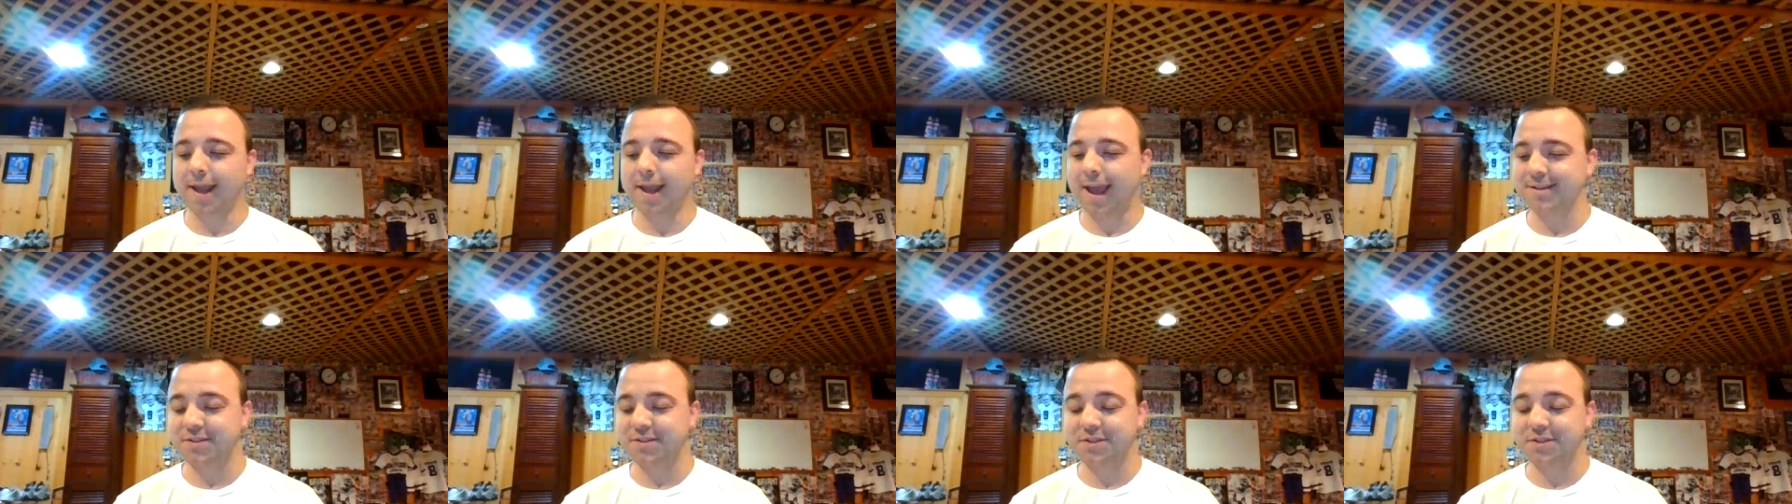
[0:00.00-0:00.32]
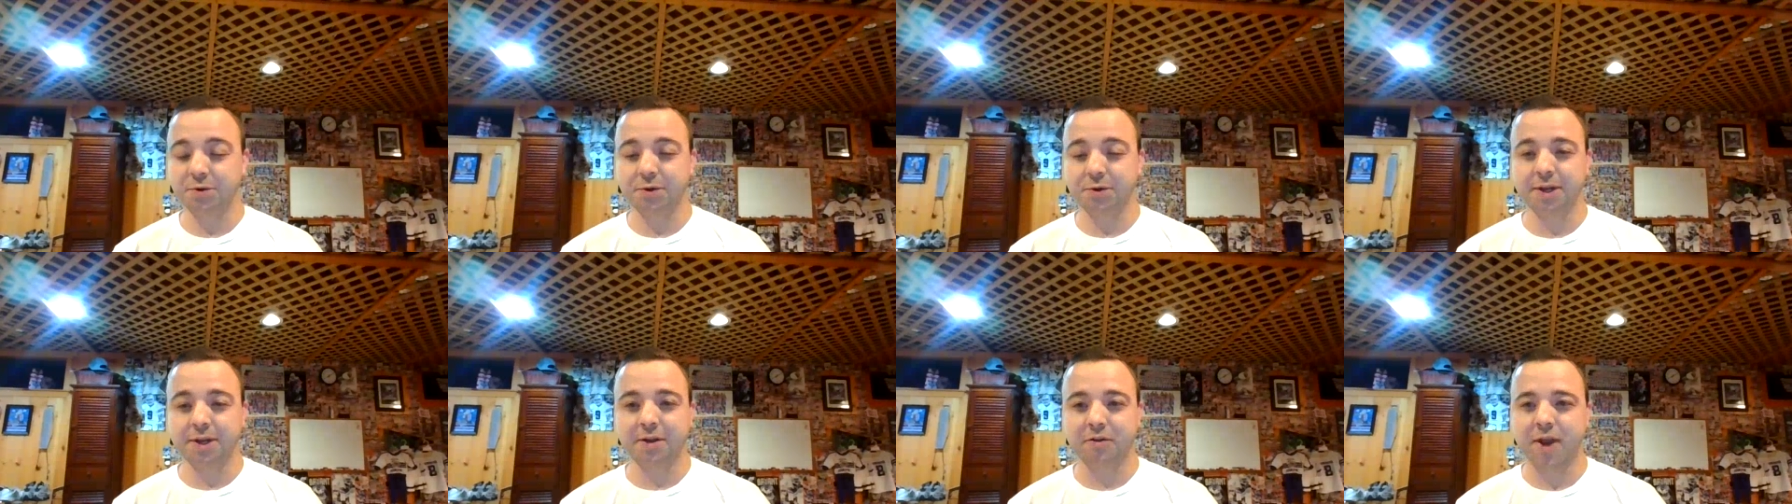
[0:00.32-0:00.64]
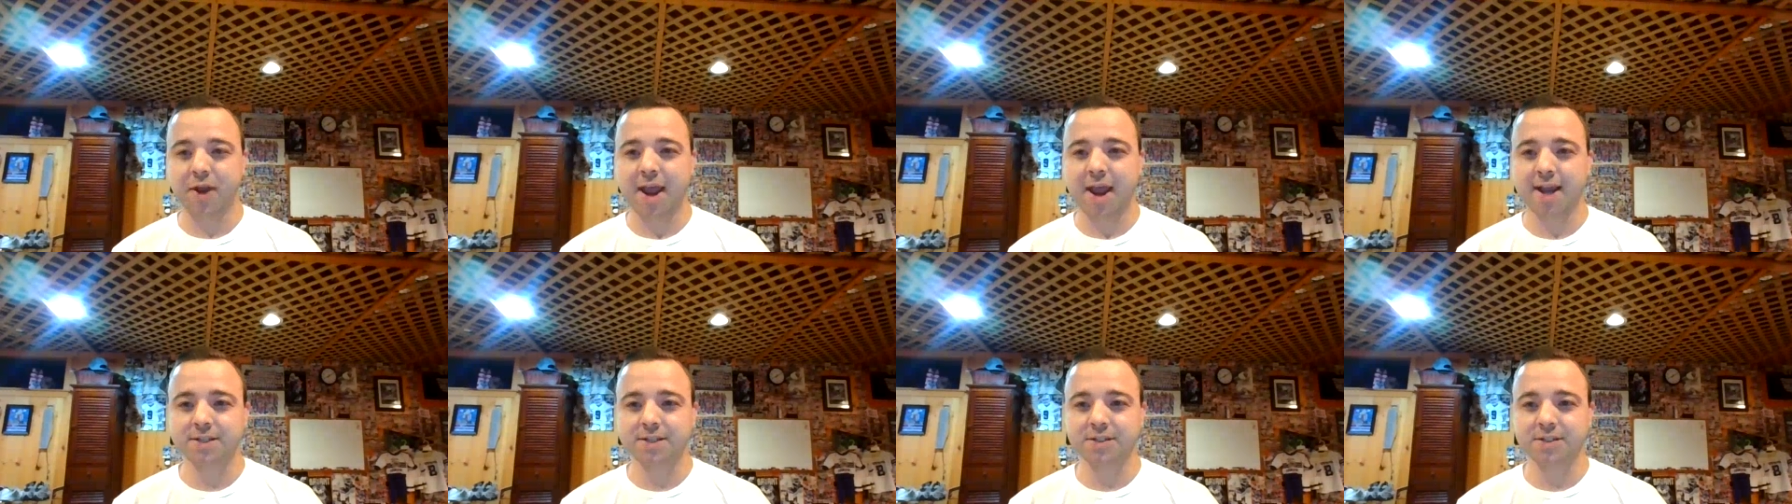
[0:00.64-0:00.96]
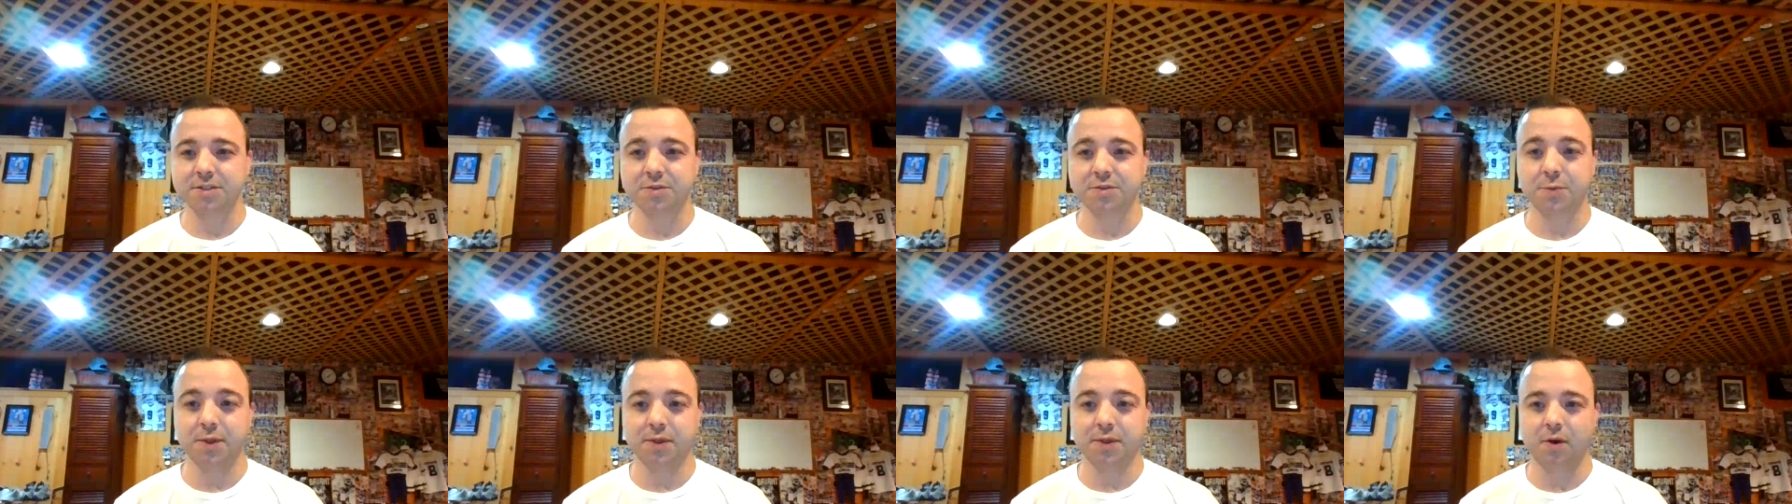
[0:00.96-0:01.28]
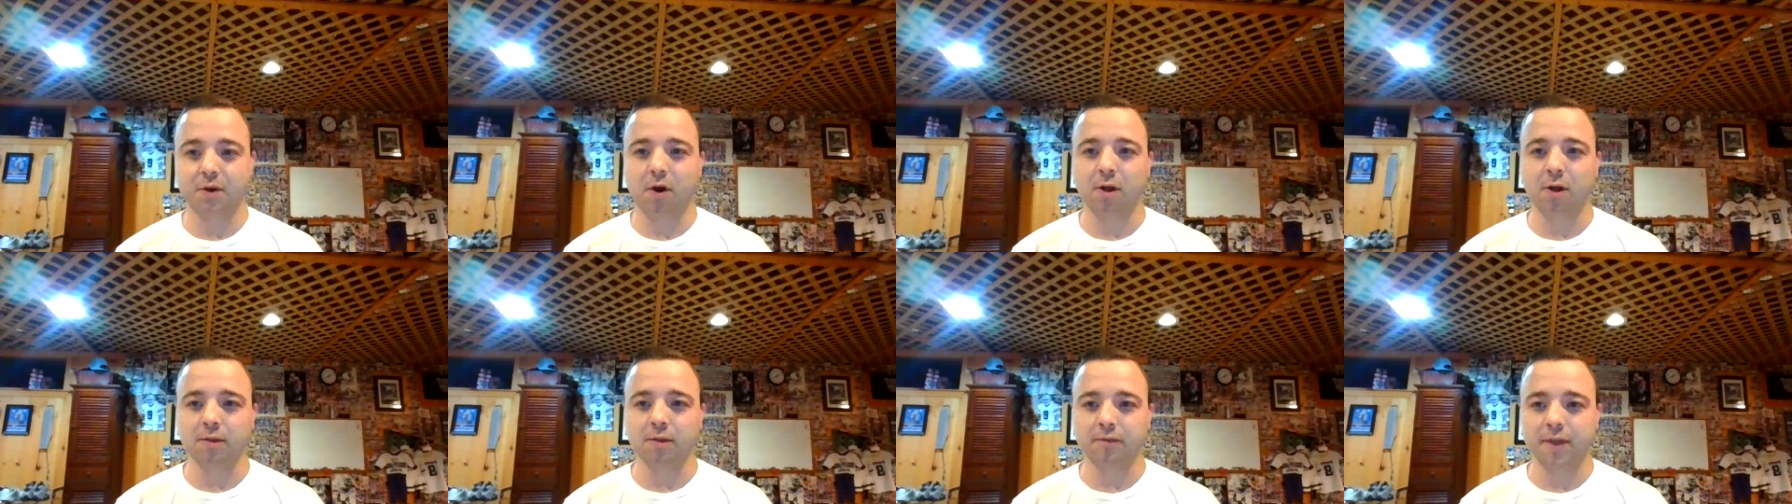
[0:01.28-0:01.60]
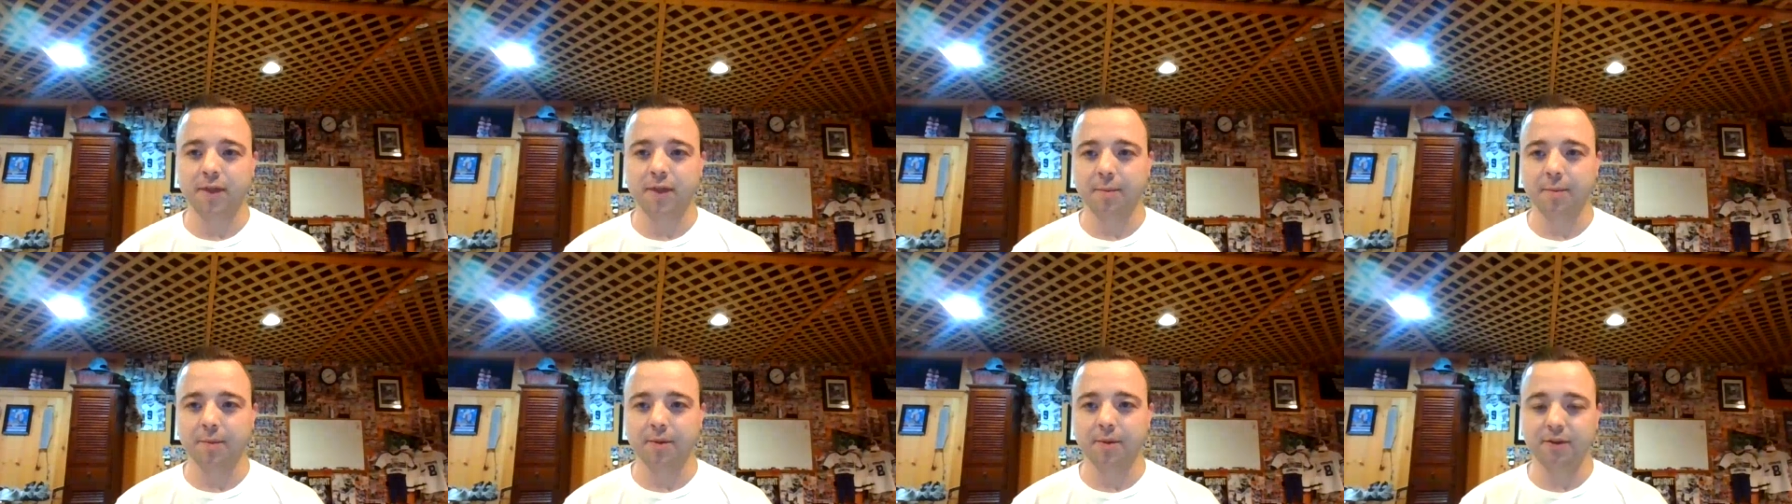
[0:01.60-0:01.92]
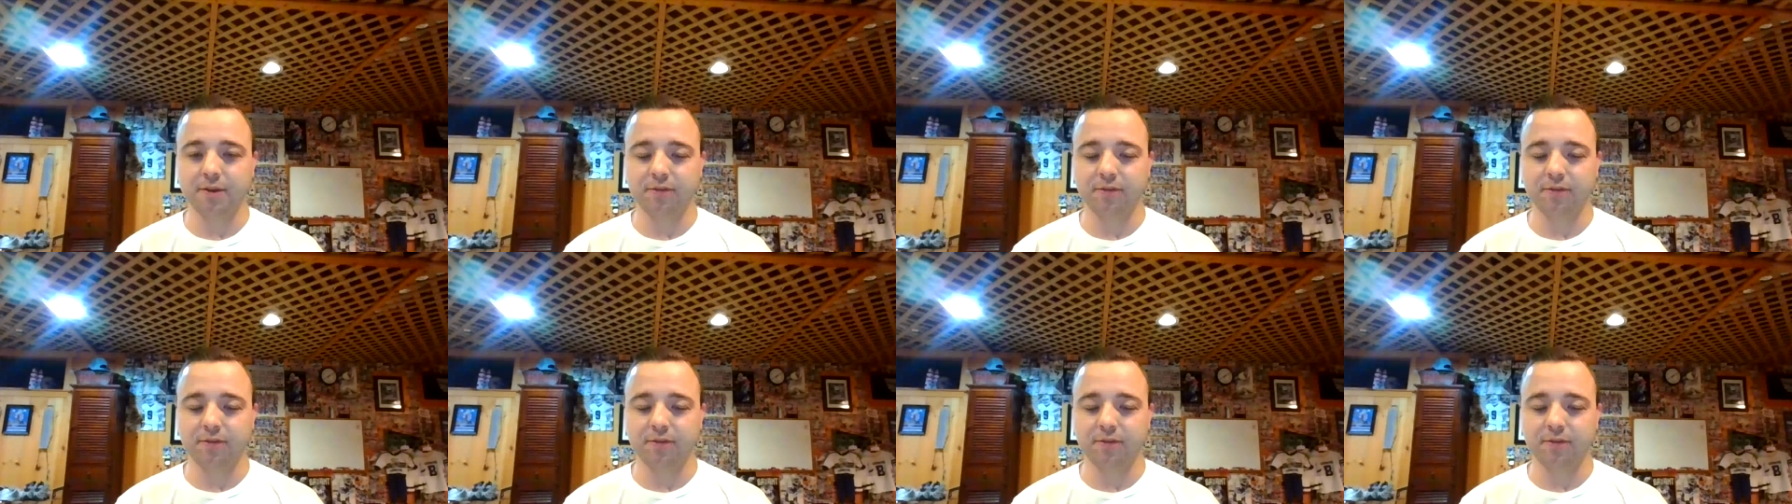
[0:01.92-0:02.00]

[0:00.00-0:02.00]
has certain interactions with all of them,